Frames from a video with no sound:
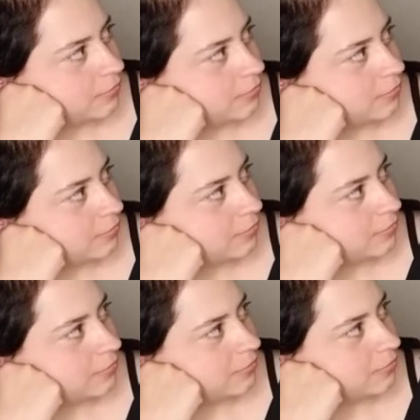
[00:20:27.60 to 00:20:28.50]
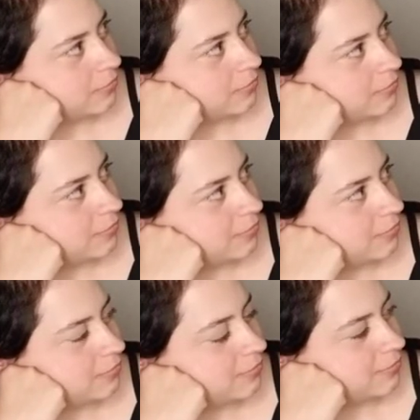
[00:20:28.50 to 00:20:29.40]

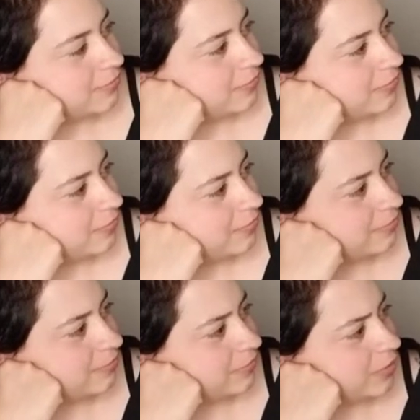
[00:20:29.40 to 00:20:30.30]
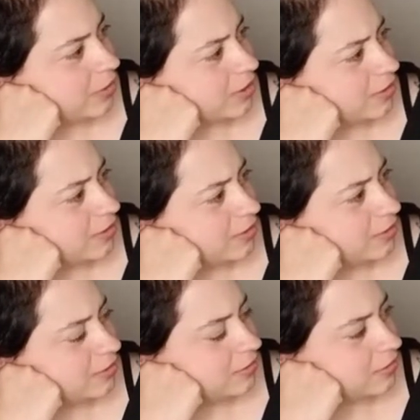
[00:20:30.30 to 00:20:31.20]

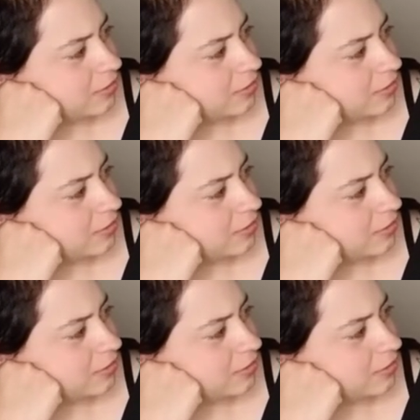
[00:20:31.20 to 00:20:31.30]
The person shown says nothing.